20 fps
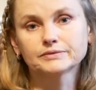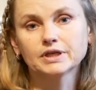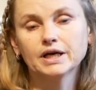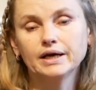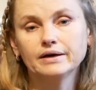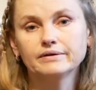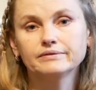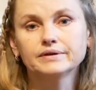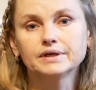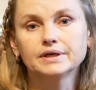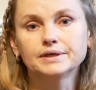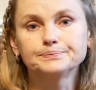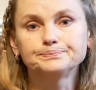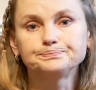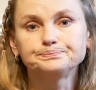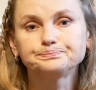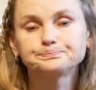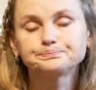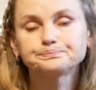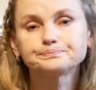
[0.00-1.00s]
have
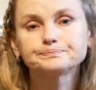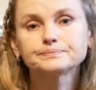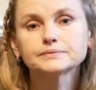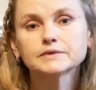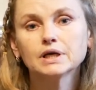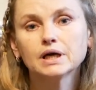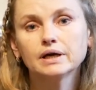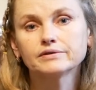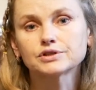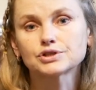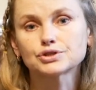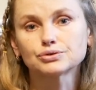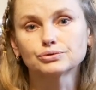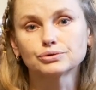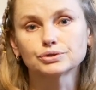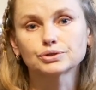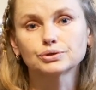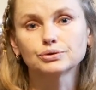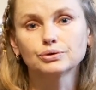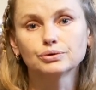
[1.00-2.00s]
a
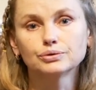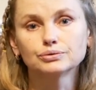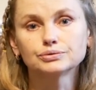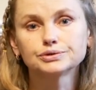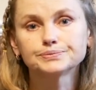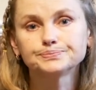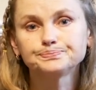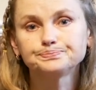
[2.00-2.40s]
short coat.